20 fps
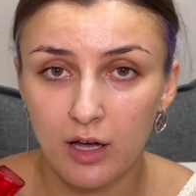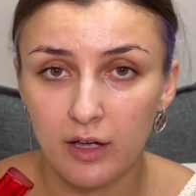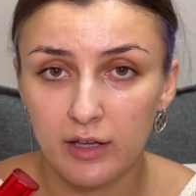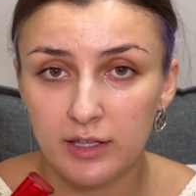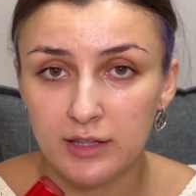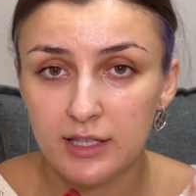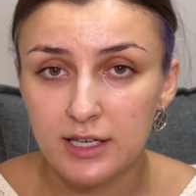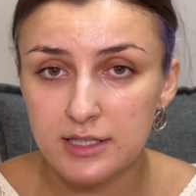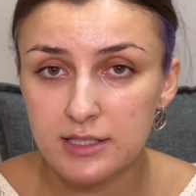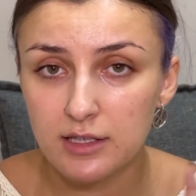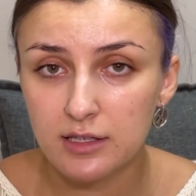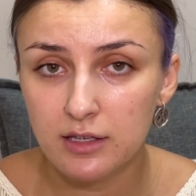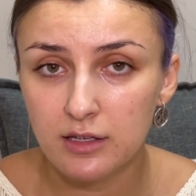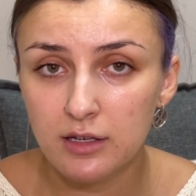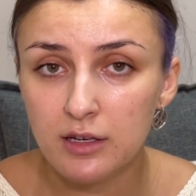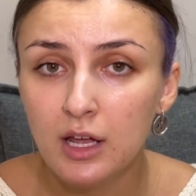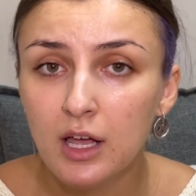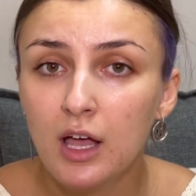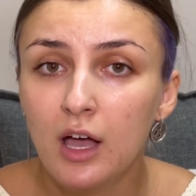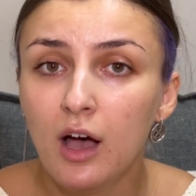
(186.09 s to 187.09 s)
it
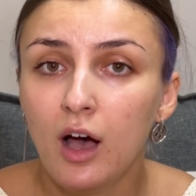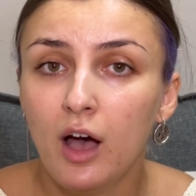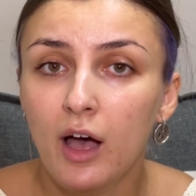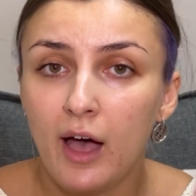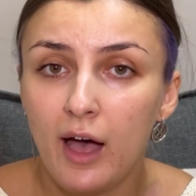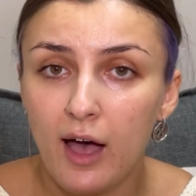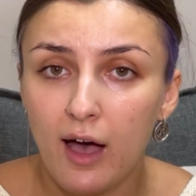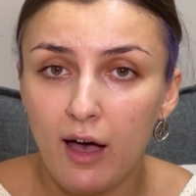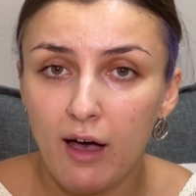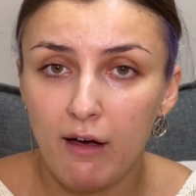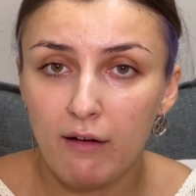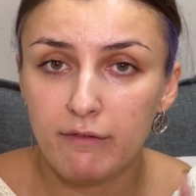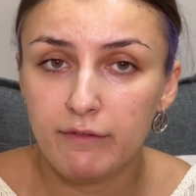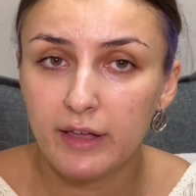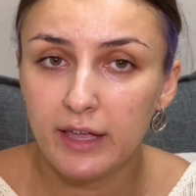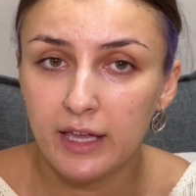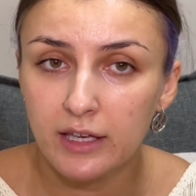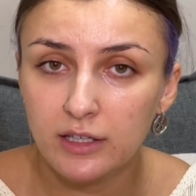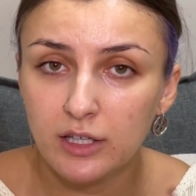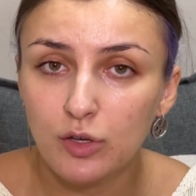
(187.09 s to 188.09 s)
doesn't have
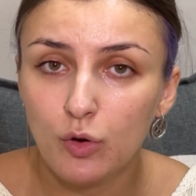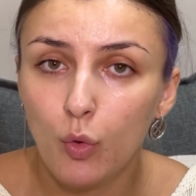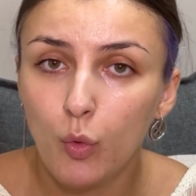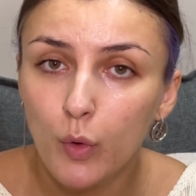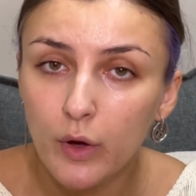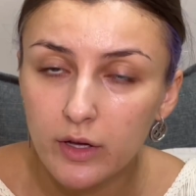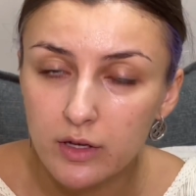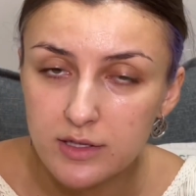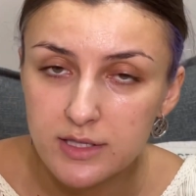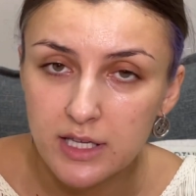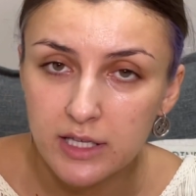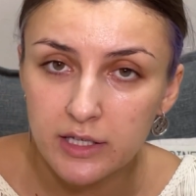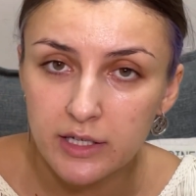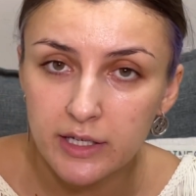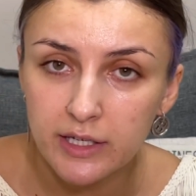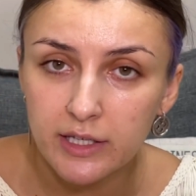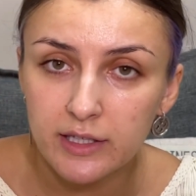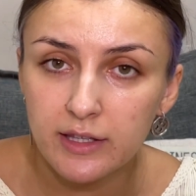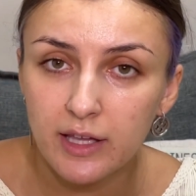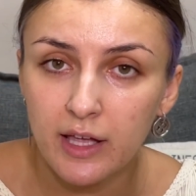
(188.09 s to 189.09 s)
any oils in it,